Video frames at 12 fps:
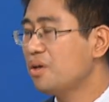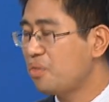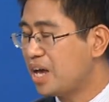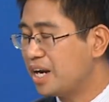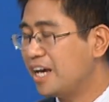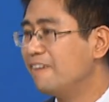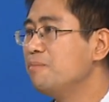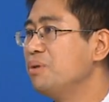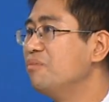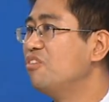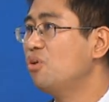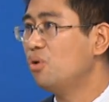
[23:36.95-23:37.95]
than ever
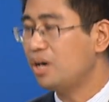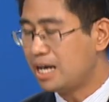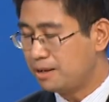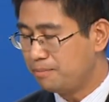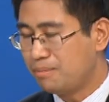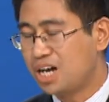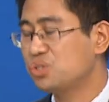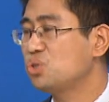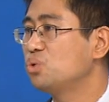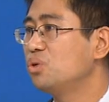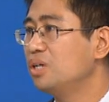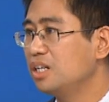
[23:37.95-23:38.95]
before and much
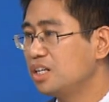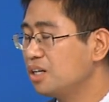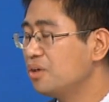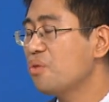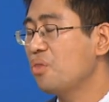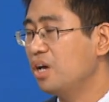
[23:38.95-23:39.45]
stronger,